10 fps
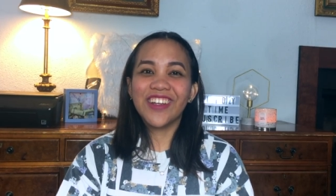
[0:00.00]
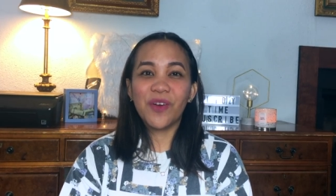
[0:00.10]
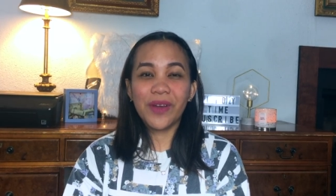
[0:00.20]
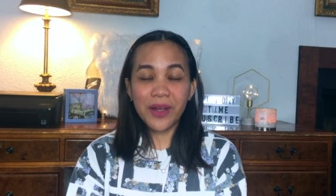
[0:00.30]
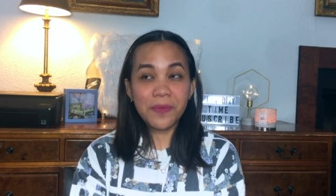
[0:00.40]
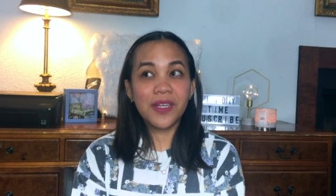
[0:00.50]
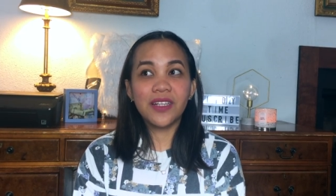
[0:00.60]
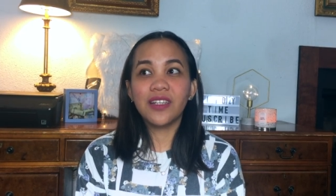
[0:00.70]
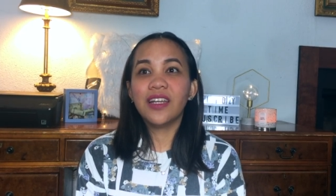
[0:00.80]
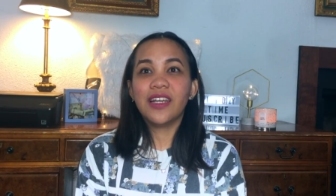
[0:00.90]
you know what I
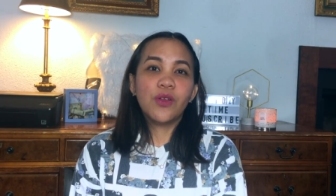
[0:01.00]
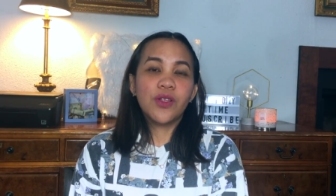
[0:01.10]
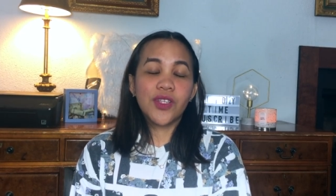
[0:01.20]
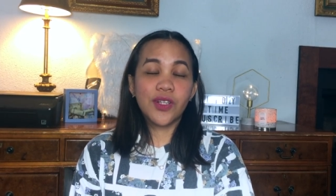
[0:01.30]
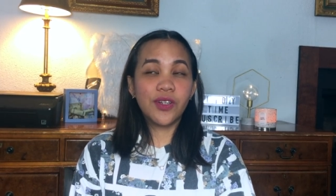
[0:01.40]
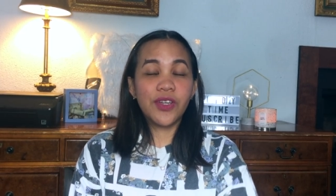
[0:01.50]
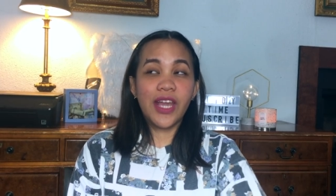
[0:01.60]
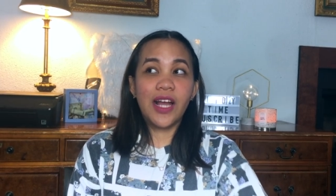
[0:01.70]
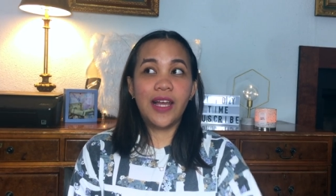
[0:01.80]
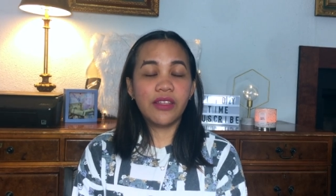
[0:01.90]
mean? So
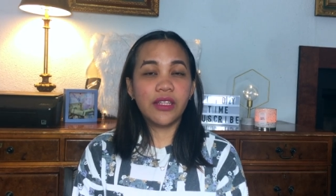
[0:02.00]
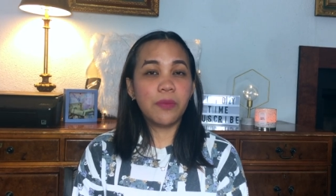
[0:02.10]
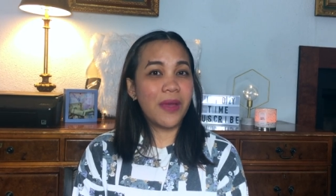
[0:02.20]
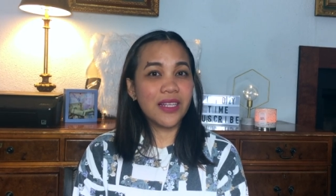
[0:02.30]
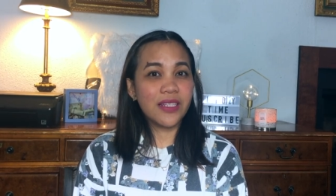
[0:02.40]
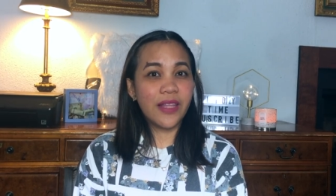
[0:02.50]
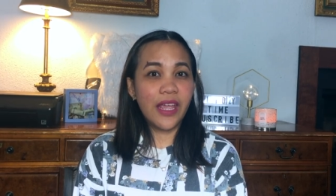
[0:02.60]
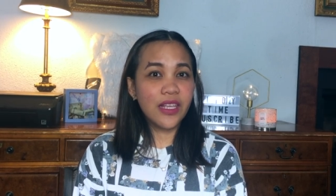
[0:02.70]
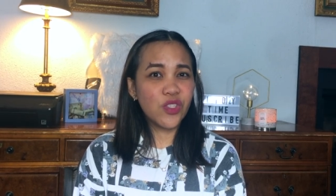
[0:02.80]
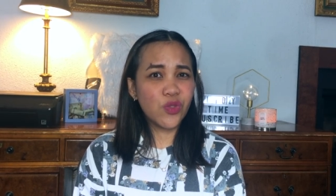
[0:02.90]
yeah, and then the best
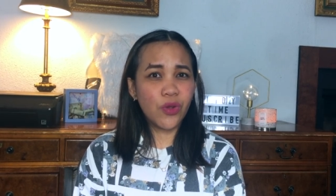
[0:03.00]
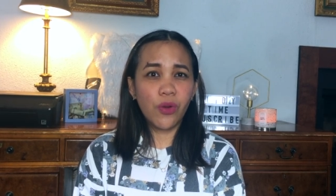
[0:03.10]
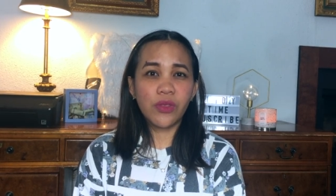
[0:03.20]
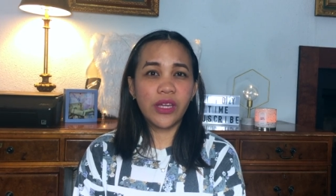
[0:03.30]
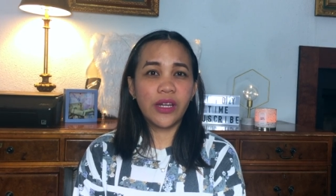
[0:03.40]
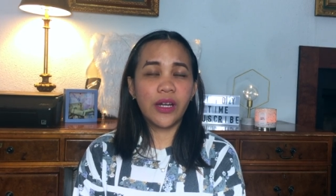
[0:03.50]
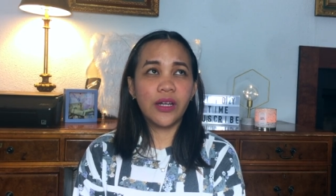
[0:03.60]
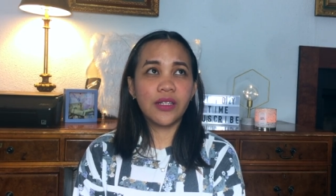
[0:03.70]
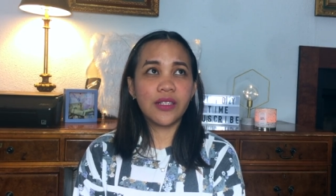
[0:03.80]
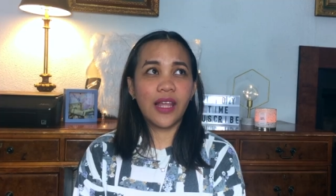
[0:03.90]
days to go
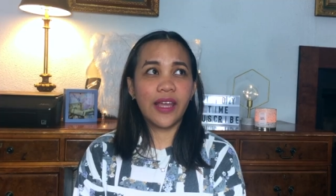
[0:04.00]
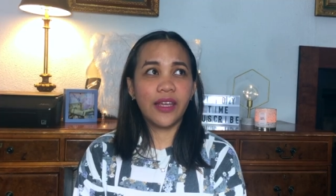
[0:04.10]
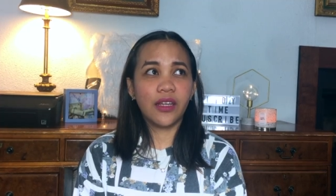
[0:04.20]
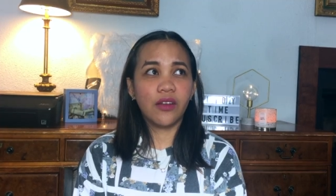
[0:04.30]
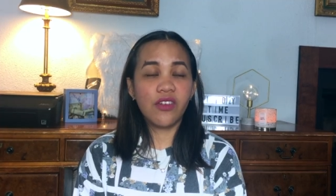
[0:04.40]
there is like